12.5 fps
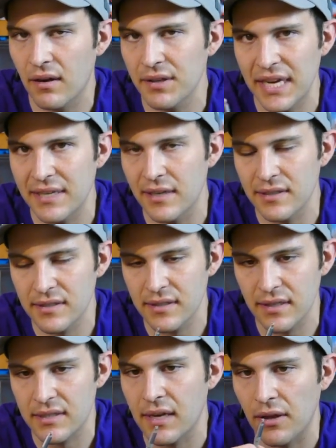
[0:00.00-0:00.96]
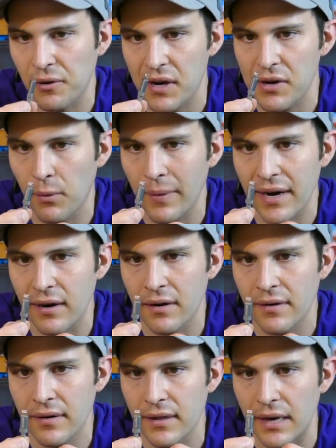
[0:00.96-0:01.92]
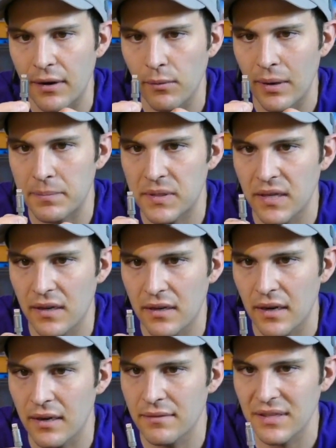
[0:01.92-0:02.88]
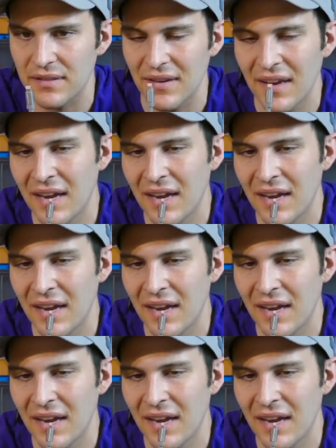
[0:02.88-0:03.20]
All that does is accelerate your wear and then it rips it, and it just,